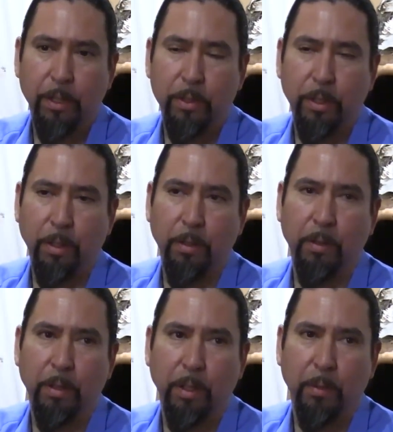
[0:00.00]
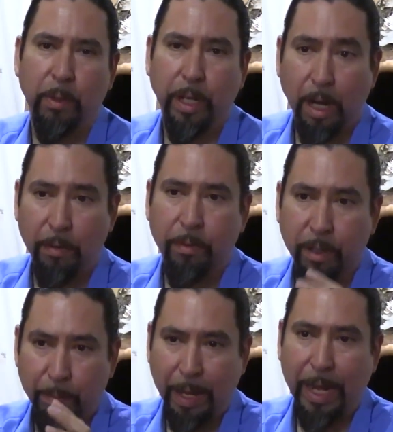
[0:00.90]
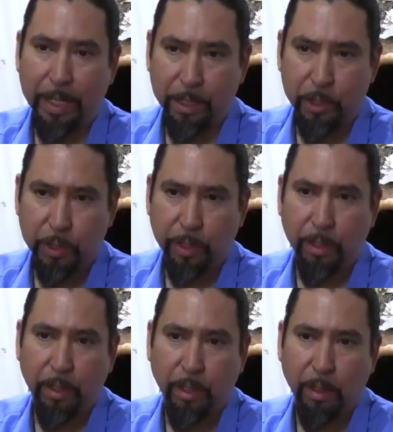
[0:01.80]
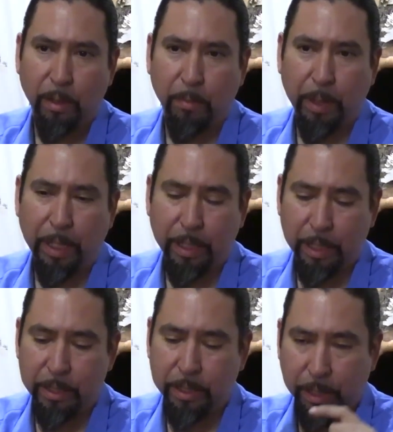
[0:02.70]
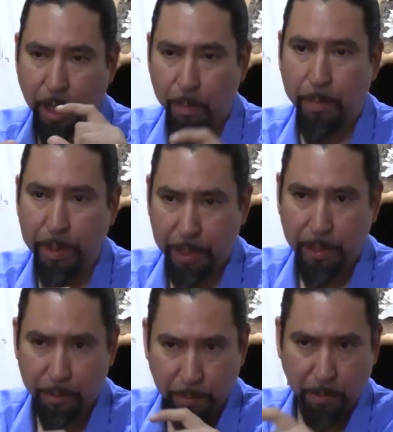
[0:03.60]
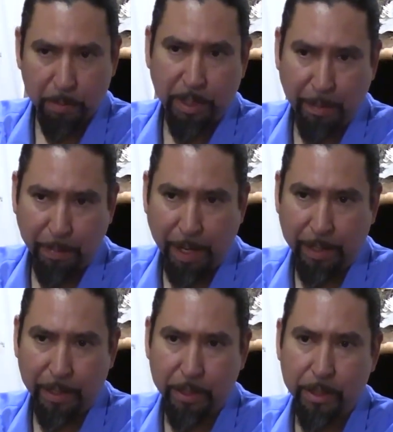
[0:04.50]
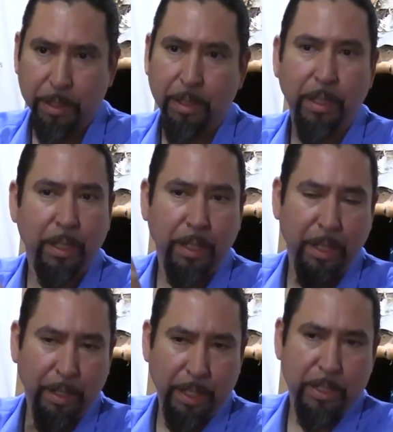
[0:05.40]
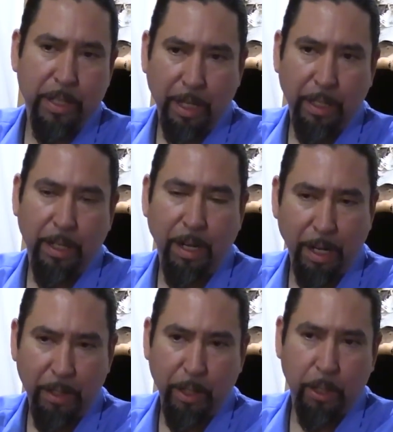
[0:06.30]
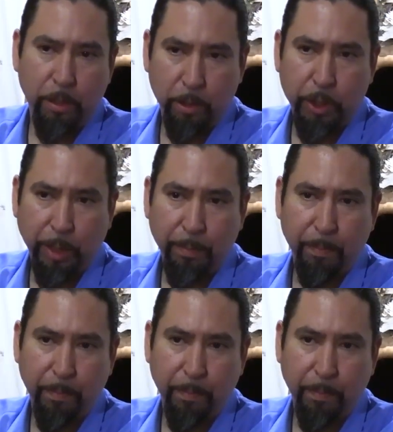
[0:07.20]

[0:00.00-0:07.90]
So we offer a package, but it's the company who owns that package, and they sell it on their cruise ship,